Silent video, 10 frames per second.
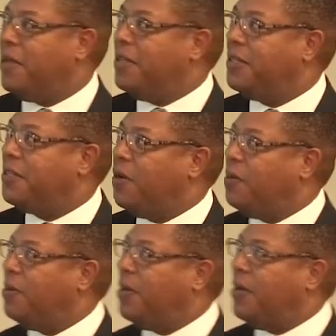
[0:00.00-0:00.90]

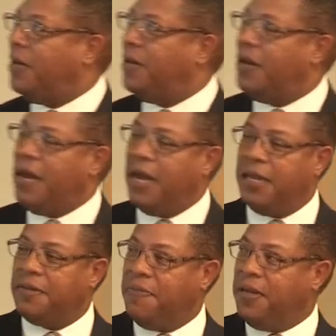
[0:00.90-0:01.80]
So I
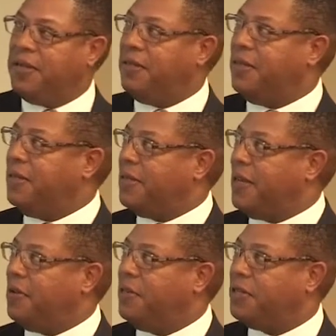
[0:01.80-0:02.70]
had
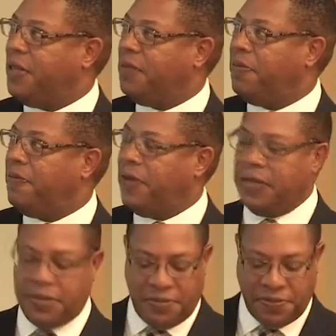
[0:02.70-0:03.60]
encountered this other
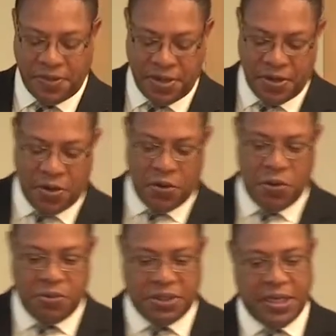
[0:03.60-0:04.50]
professor
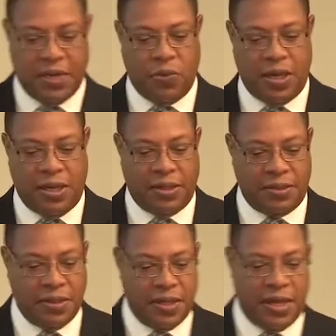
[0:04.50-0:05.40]
who said,
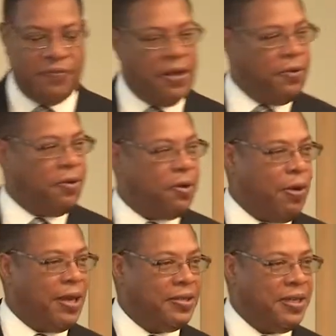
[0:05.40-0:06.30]
well, have you ever heard of
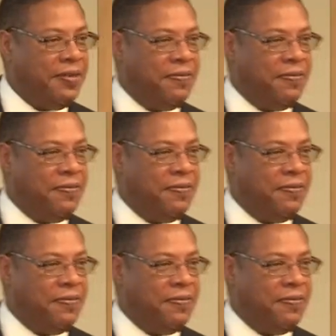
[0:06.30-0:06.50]
qualitative